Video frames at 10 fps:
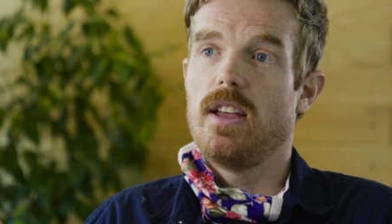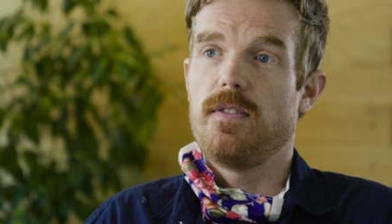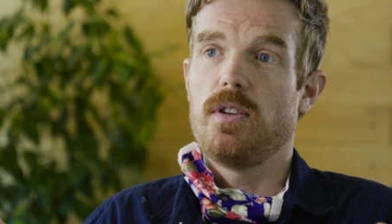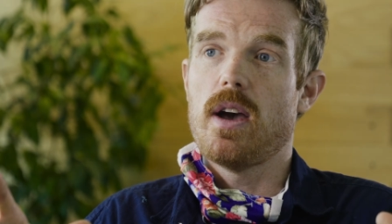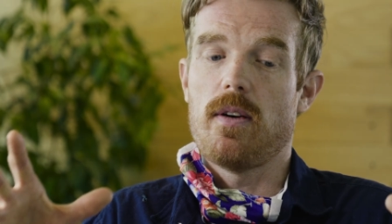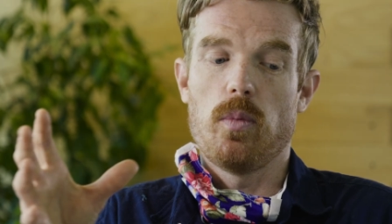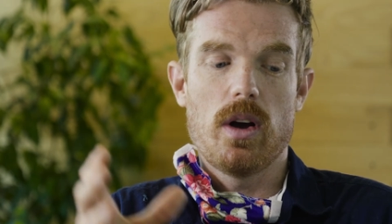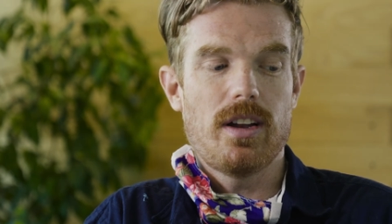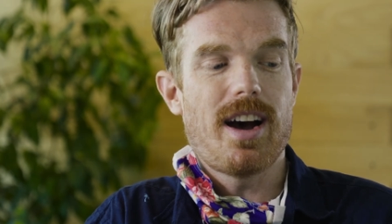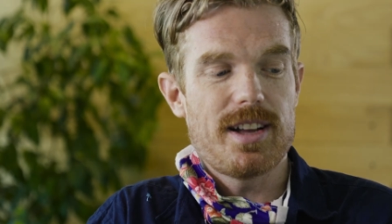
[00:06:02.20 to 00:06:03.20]
if you have
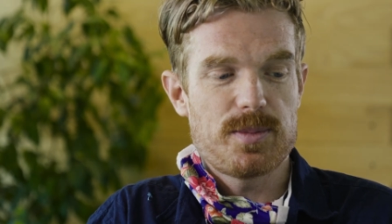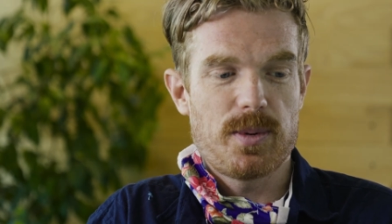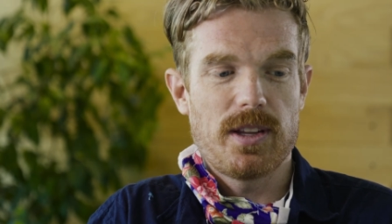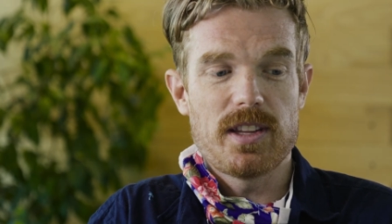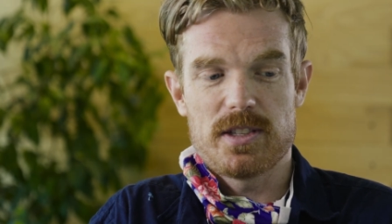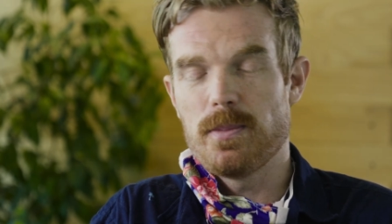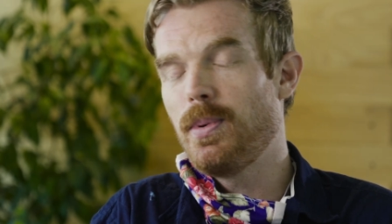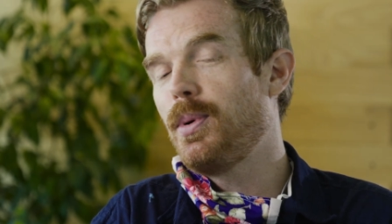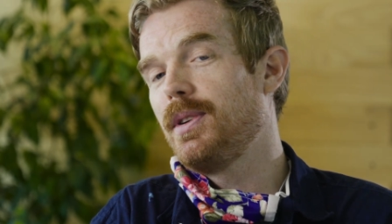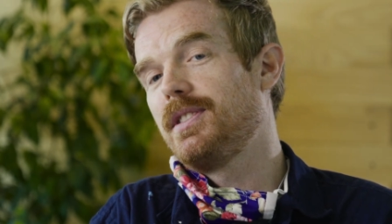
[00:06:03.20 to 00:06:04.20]
one hot spring that
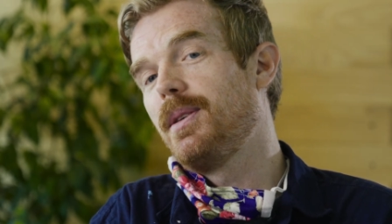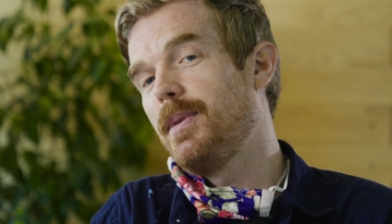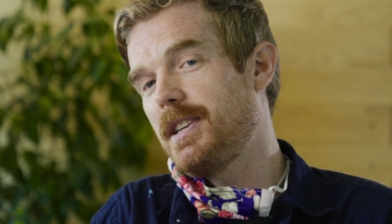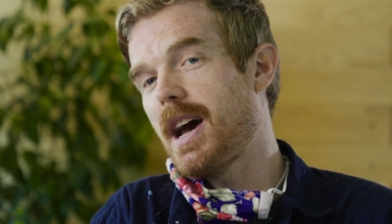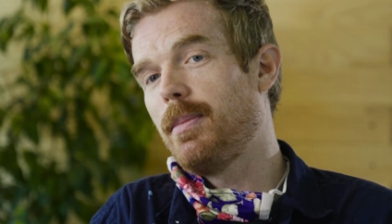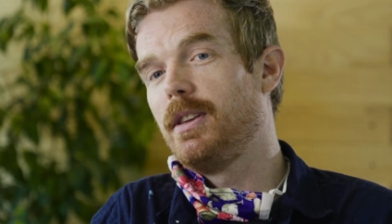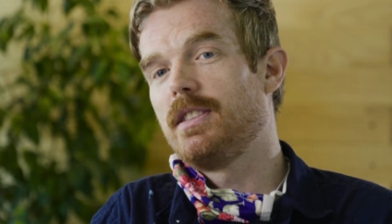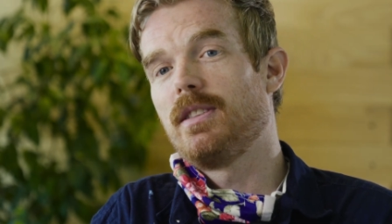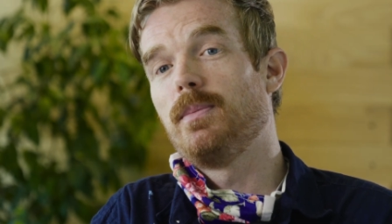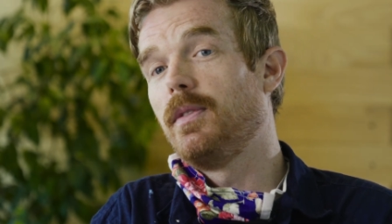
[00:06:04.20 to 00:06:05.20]
supports the
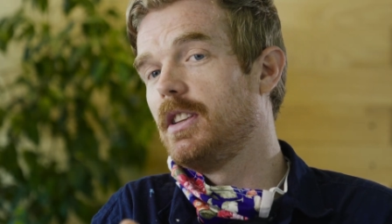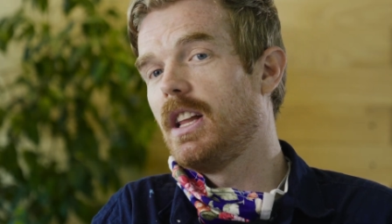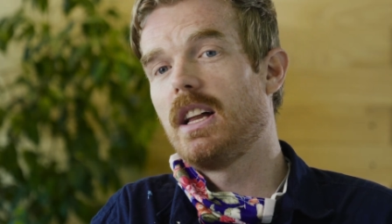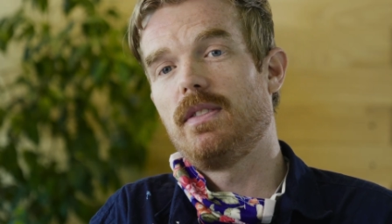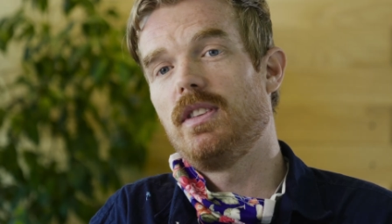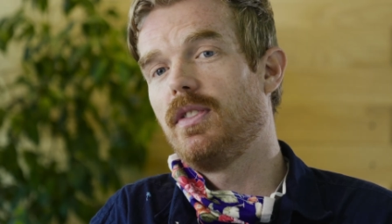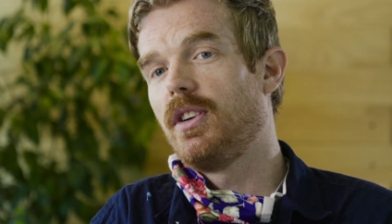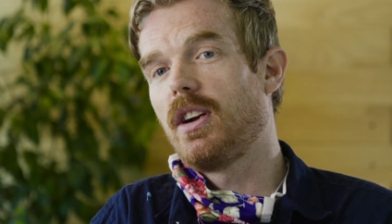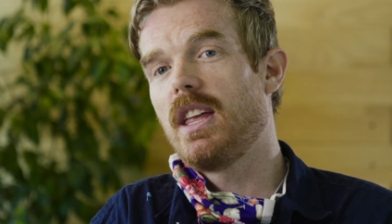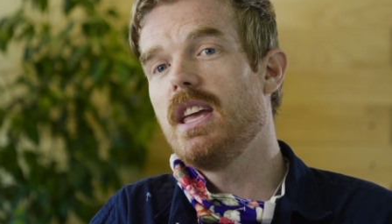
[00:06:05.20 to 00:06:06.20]
metabolism of a lot of
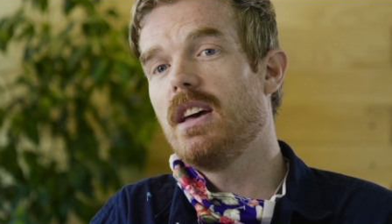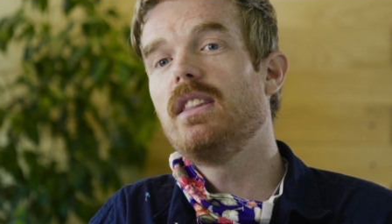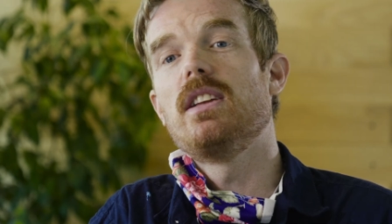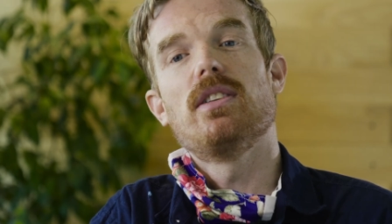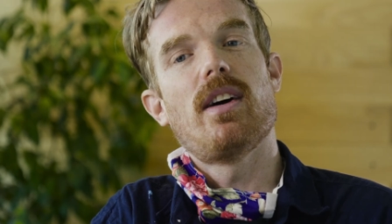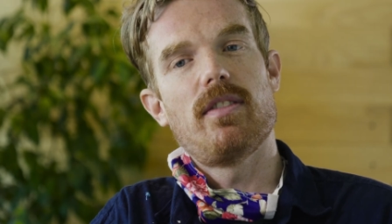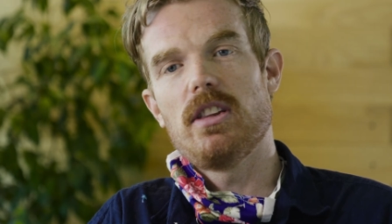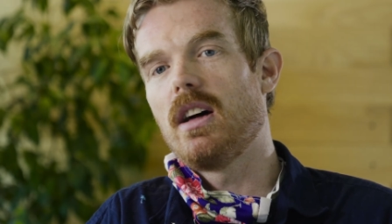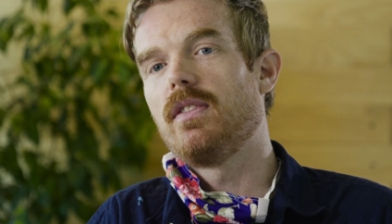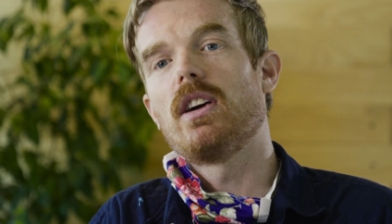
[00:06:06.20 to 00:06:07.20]
different archaea, then you'll have a
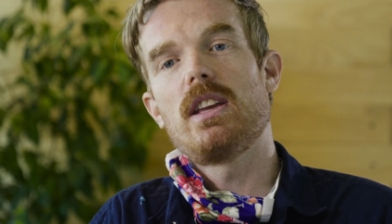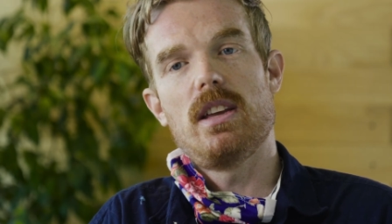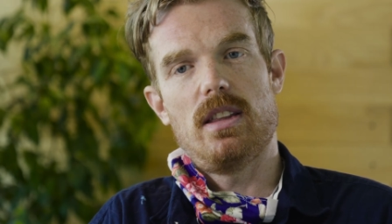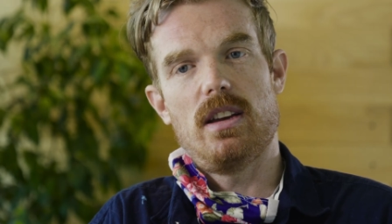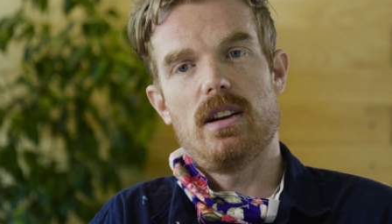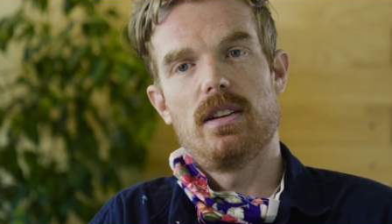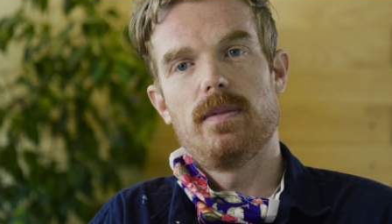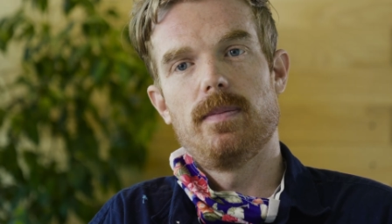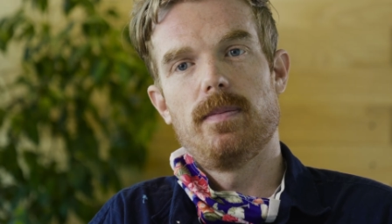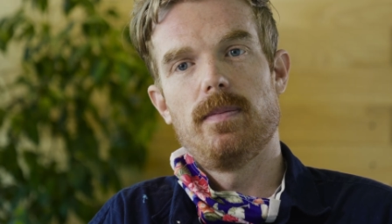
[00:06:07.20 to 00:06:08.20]
lot of archaea there.
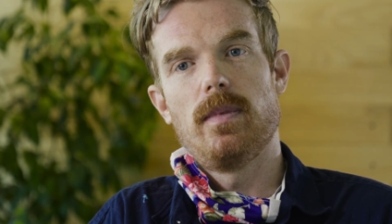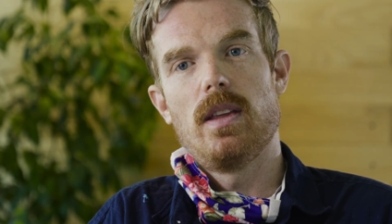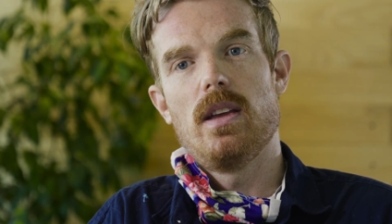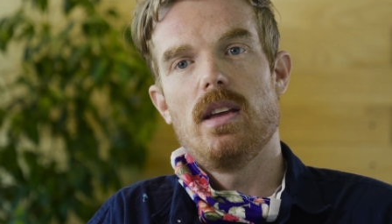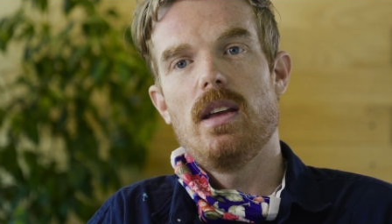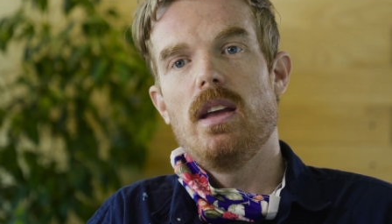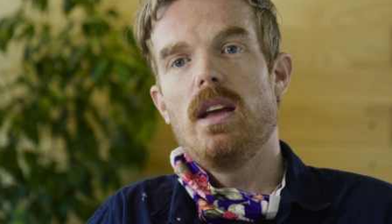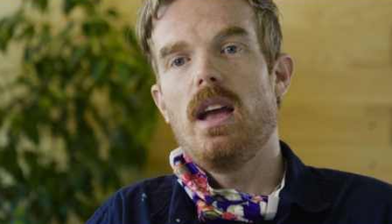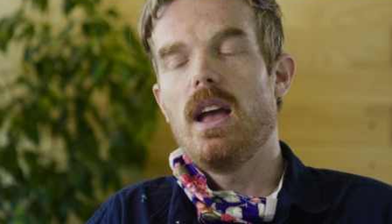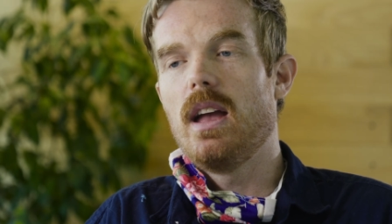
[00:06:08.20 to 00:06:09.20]

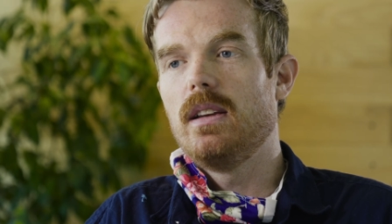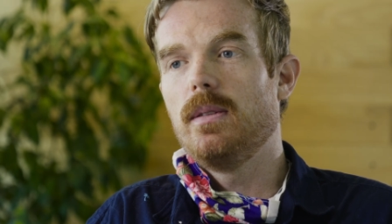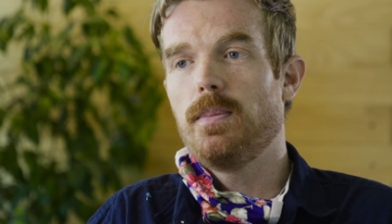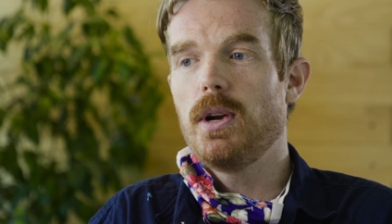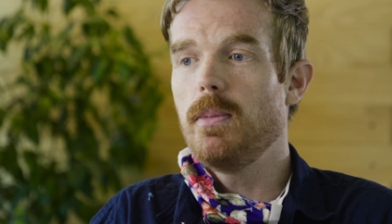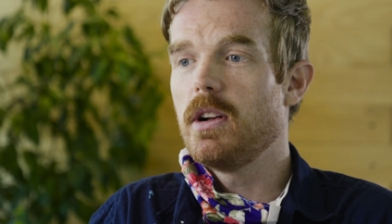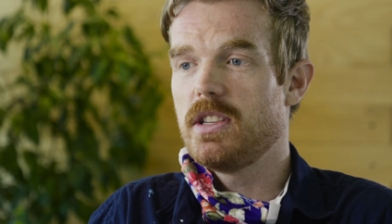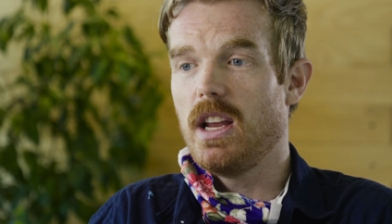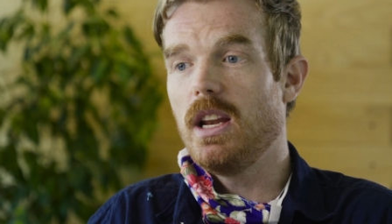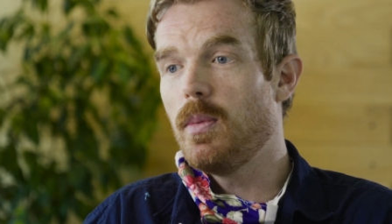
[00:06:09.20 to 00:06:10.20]
And pretty
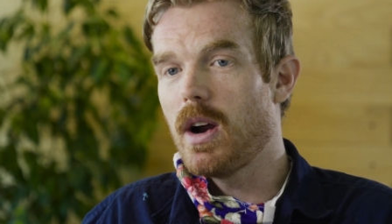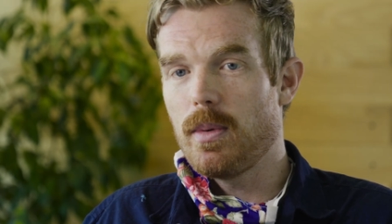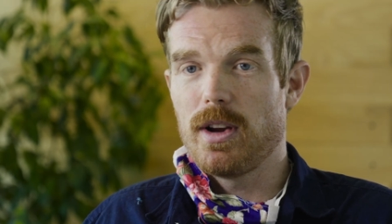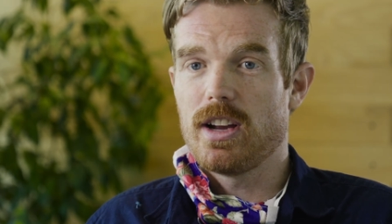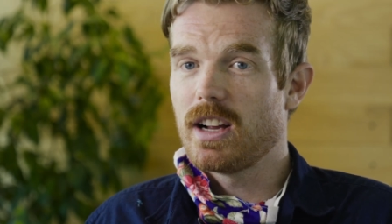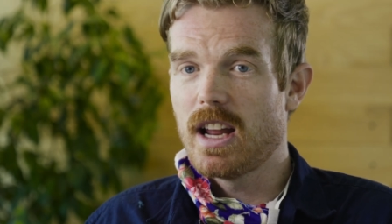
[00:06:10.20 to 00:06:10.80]
much anywhere where you're